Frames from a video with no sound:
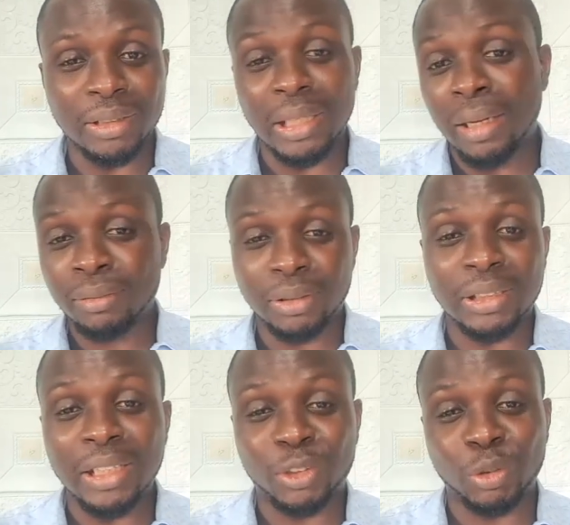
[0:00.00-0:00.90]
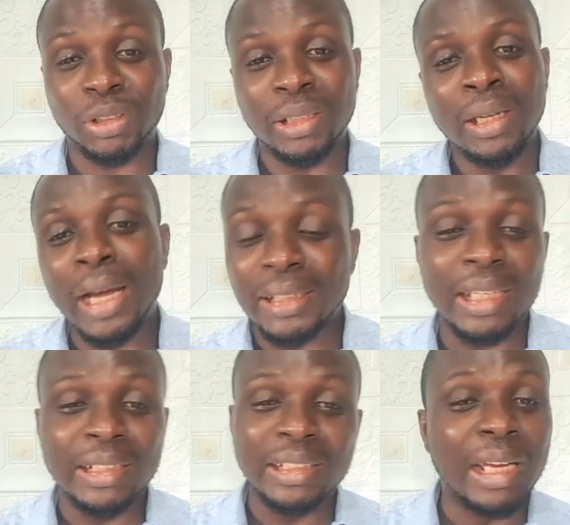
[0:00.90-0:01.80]
Is that sweet? I
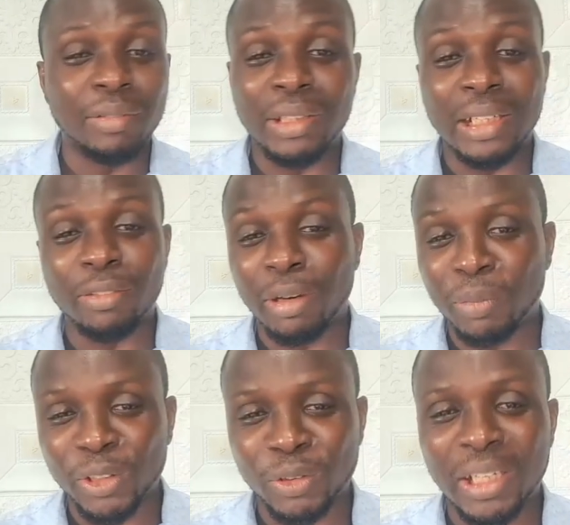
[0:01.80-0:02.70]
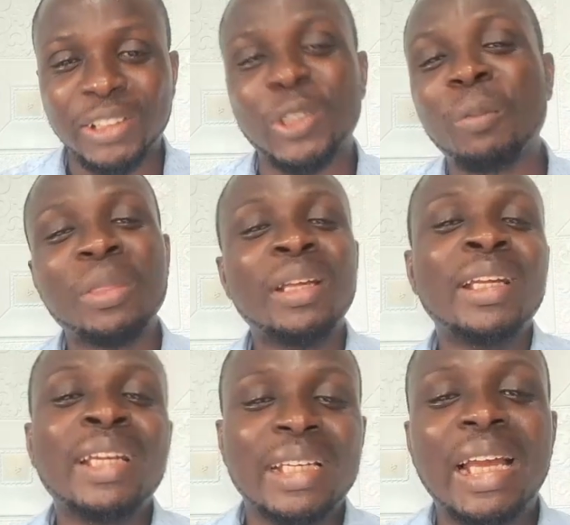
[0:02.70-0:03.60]
think I did have a round of applause for that. So
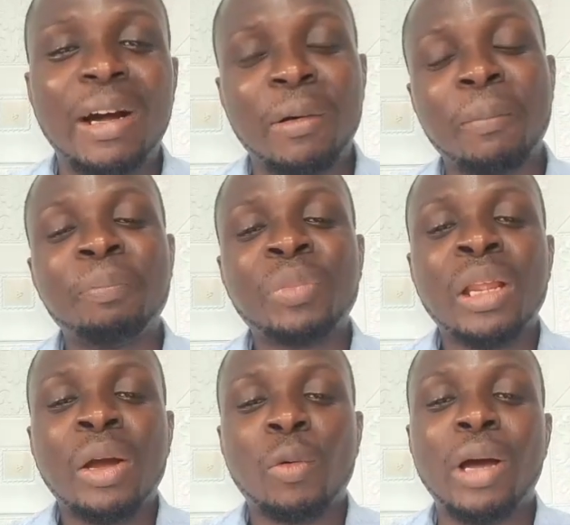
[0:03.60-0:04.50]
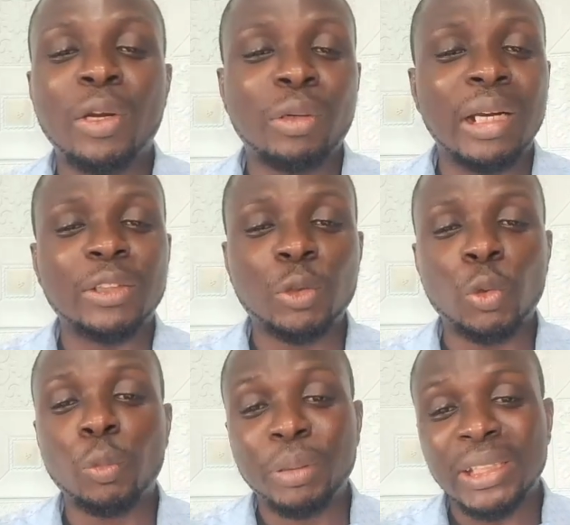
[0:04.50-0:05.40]
now we are looking at
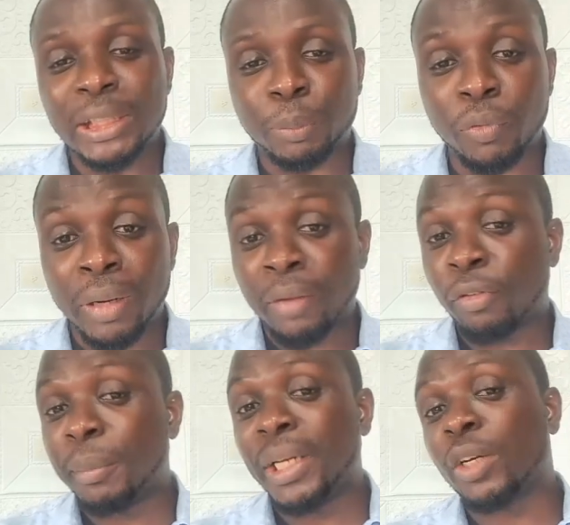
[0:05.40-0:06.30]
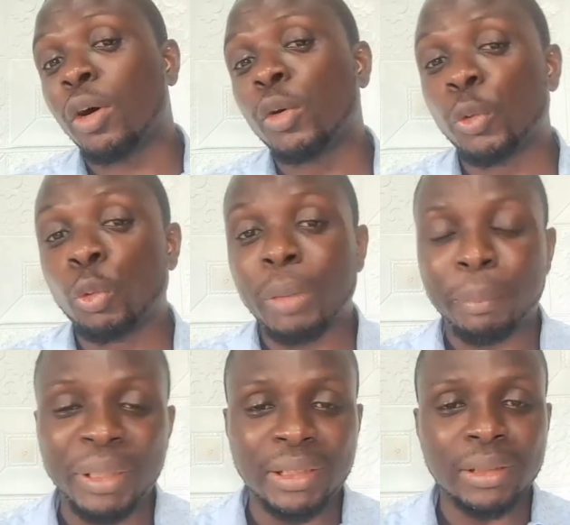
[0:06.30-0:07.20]
Google Business Profile, formerly called Google
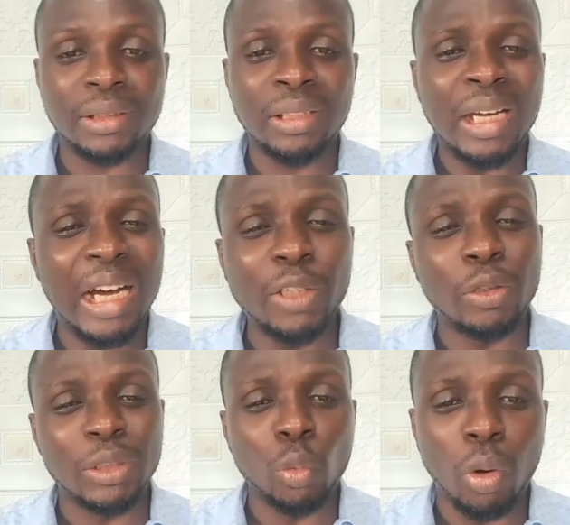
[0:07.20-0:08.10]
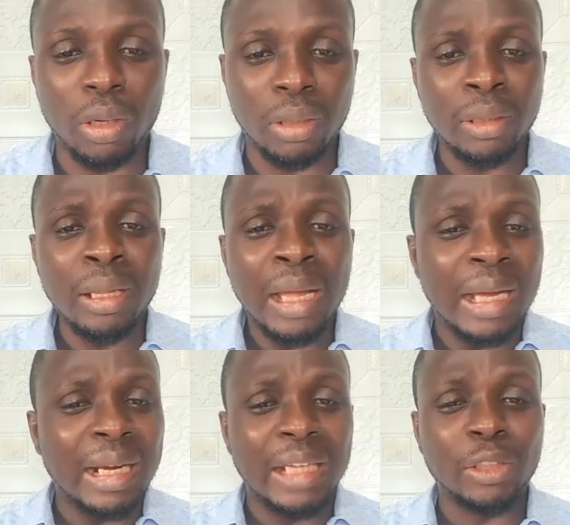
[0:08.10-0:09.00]
My Business. How does it work?
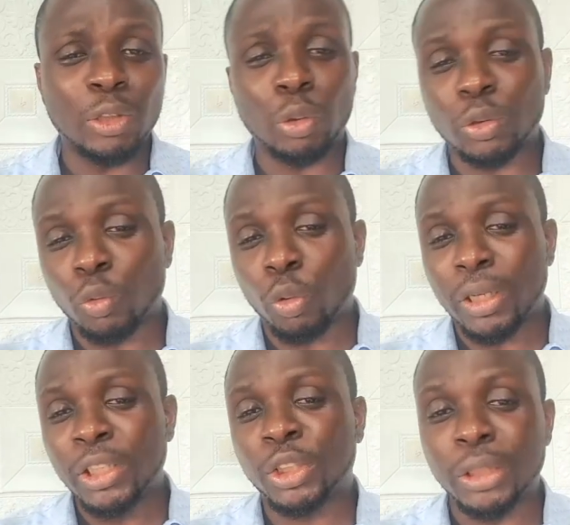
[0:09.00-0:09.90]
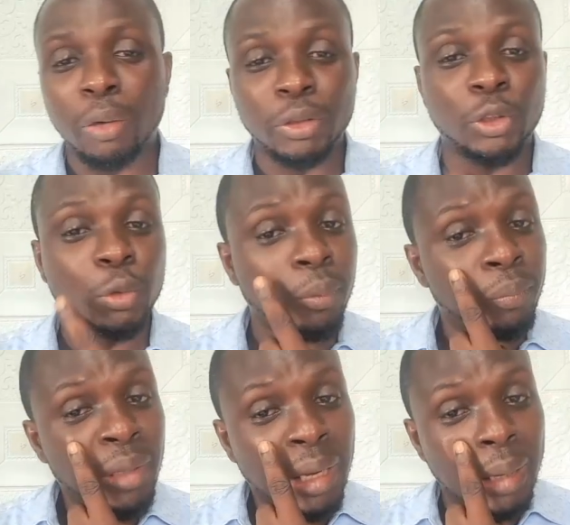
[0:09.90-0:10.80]
And I just want to quickly share with you.
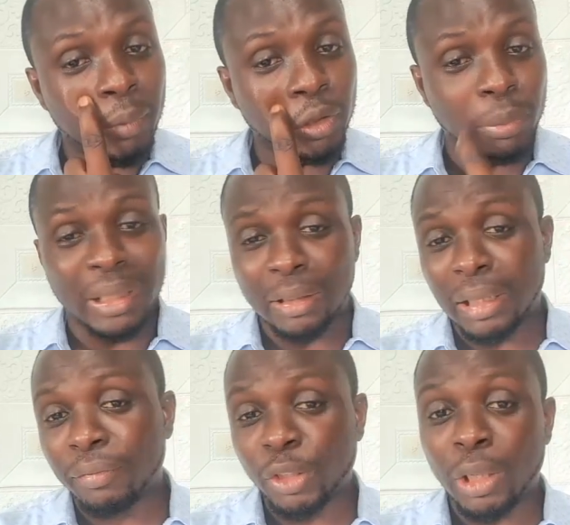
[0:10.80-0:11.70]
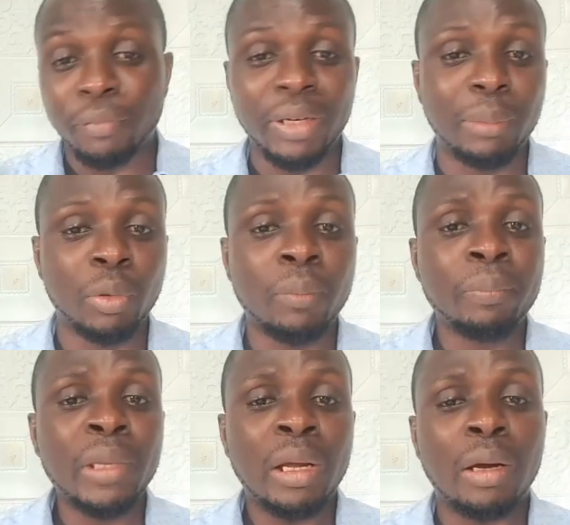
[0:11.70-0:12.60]
I'm going to make another video available
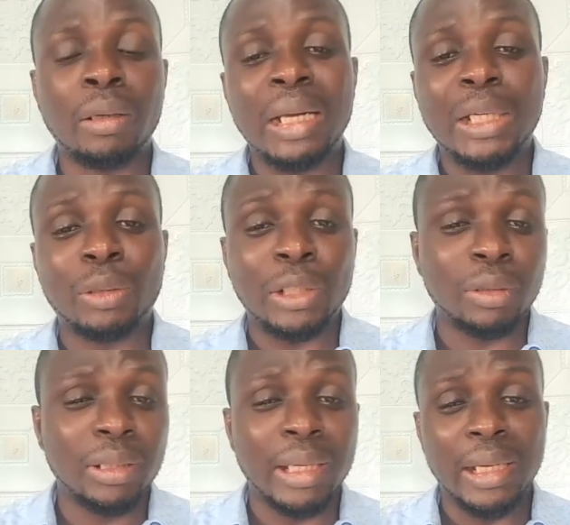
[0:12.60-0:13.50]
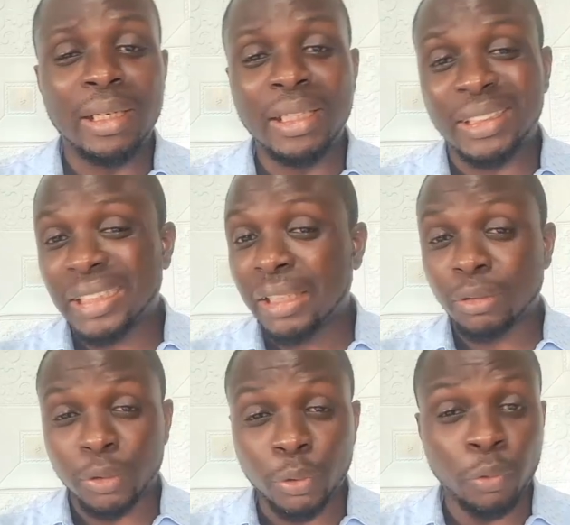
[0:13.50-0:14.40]
on how you can actually get listed
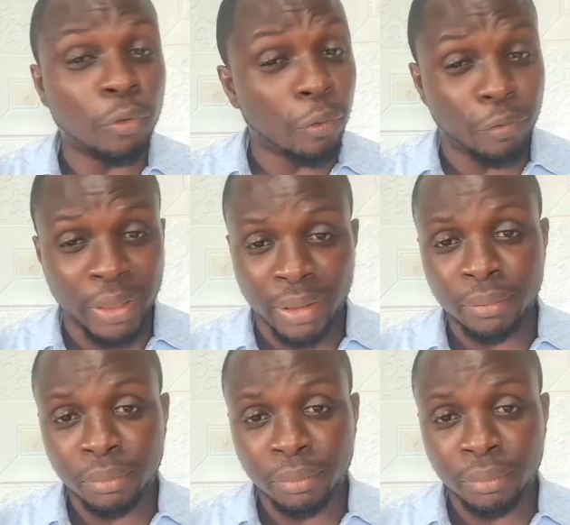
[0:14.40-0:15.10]
in Google for free.